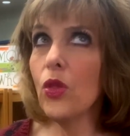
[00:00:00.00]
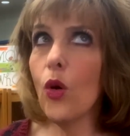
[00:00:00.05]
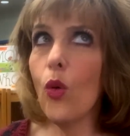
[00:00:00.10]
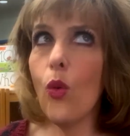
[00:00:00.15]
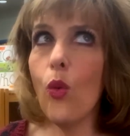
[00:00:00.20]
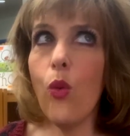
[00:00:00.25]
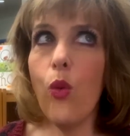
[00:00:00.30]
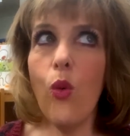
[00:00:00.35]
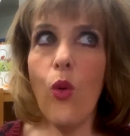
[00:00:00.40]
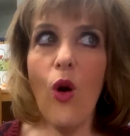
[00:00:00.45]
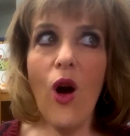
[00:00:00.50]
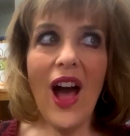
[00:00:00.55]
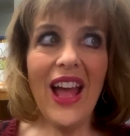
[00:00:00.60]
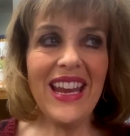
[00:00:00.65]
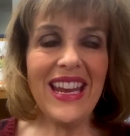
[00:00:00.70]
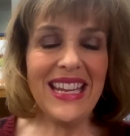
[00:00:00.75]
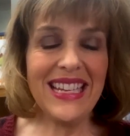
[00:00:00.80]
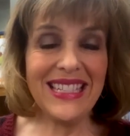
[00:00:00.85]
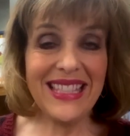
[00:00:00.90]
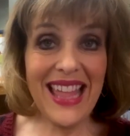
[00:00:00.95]
"What
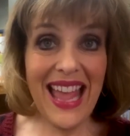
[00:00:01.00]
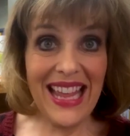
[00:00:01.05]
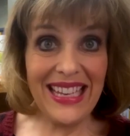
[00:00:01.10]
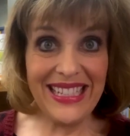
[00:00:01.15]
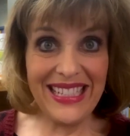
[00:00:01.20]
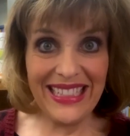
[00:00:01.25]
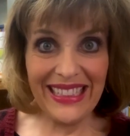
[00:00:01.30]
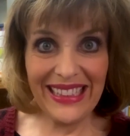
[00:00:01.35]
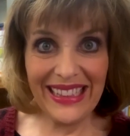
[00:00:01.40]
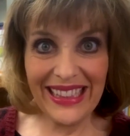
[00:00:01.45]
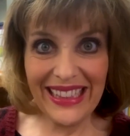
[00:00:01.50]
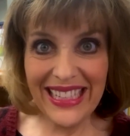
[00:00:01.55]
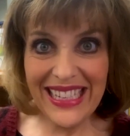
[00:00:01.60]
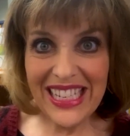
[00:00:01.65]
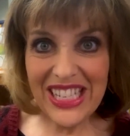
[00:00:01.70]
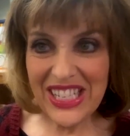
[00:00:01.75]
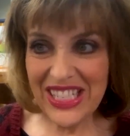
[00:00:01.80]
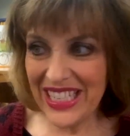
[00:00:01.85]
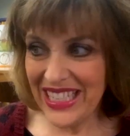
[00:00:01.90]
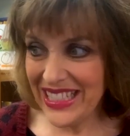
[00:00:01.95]
is that
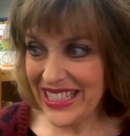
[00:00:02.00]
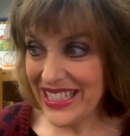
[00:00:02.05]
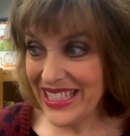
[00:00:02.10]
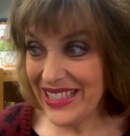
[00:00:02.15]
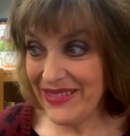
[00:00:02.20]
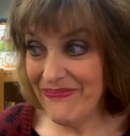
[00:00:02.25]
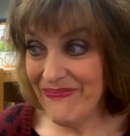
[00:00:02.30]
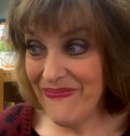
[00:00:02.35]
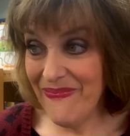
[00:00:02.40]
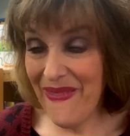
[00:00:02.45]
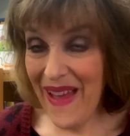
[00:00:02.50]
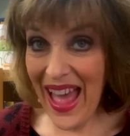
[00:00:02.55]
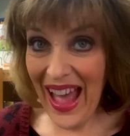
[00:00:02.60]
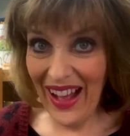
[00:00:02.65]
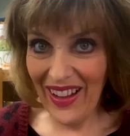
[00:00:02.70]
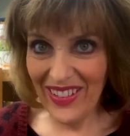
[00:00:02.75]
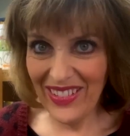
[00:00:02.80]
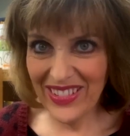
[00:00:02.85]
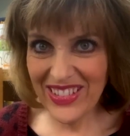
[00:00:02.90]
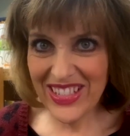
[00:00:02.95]
delicious
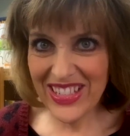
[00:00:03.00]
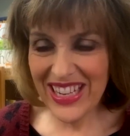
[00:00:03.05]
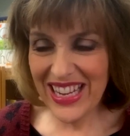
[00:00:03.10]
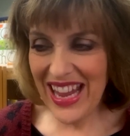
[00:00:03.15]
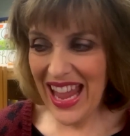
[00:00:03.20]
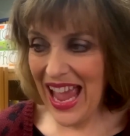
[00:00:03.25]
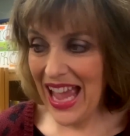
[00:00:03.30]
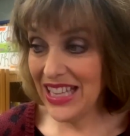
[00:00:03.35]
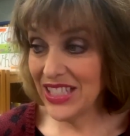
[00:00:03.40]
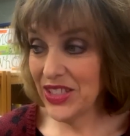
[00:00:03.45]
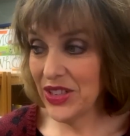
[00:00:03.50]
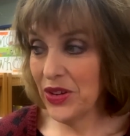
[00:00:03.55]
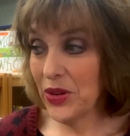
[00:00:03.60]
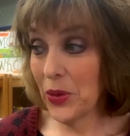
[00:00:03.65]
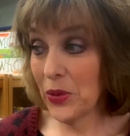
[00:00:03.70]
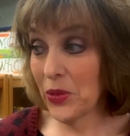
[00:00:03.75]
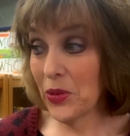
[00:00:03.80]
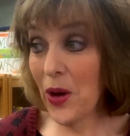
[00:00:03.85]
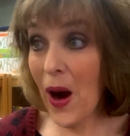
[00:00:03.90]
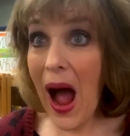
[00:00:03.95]
smell?" she asked.
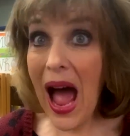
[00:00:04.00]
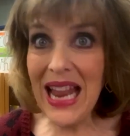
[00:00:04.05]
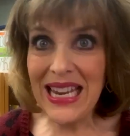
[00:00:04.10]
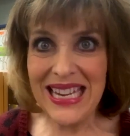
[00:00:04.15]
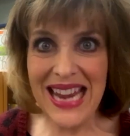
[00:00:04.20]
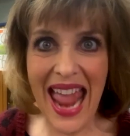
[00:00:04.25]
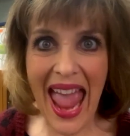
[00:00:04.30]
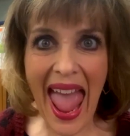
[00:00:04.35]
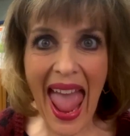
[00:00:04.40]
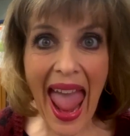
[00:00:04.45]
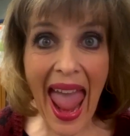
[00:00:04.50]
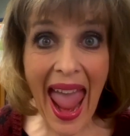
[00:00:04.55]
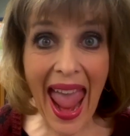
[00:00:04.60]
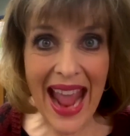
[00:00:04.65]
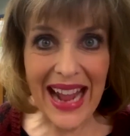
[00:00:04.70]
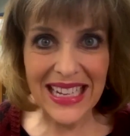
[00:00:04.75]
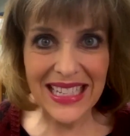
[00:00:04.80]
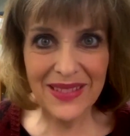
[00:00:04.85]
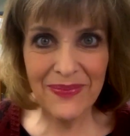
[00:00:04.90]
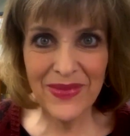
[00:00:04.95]
"Rotten
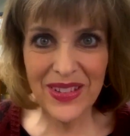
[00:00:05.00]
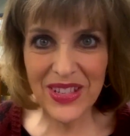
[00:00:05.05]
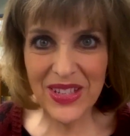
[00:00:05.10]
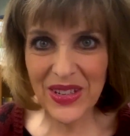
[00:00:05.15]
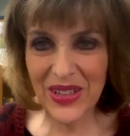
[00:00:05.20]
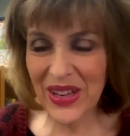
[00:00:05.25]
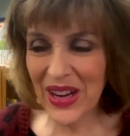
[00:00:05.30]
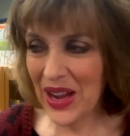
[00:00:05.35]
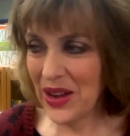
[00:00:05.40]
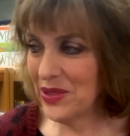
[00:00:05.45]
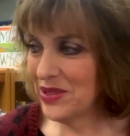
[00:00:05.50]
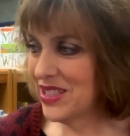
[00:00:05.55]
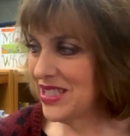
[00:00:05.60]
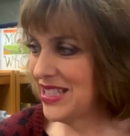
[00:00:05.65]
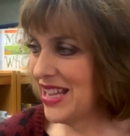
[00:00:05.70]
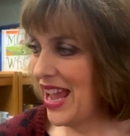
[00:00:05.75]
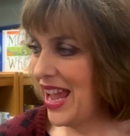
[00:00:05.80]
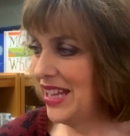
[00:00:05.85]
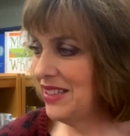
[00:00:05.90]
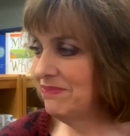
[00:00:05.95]
eggs," Mr. Goat
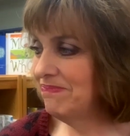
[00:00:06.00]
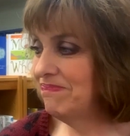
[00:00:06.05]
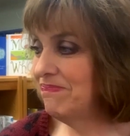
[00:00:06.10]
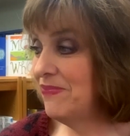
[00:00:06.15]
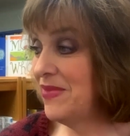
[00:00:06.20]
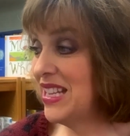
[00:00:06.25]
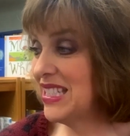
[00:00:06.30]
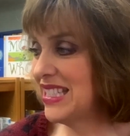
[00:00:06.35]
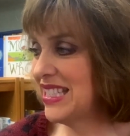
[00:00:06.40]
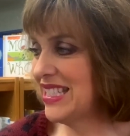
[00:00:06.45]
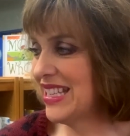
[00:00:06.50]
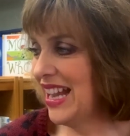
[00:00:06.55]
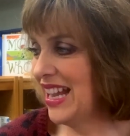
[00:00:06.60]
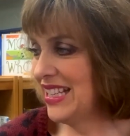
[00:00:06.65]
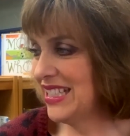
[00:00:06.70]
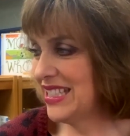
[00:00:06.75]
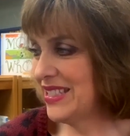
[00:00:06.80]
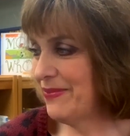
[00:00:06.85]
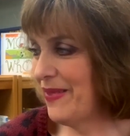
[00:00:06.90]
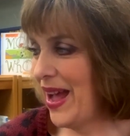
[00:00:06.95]
said. Miss
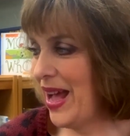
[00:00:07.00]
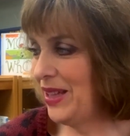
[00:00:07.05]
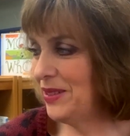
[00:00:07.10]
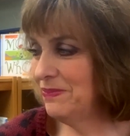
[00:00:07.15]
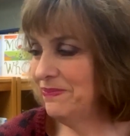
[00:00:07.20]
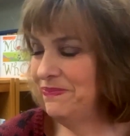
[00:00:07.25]
Skunk smiled.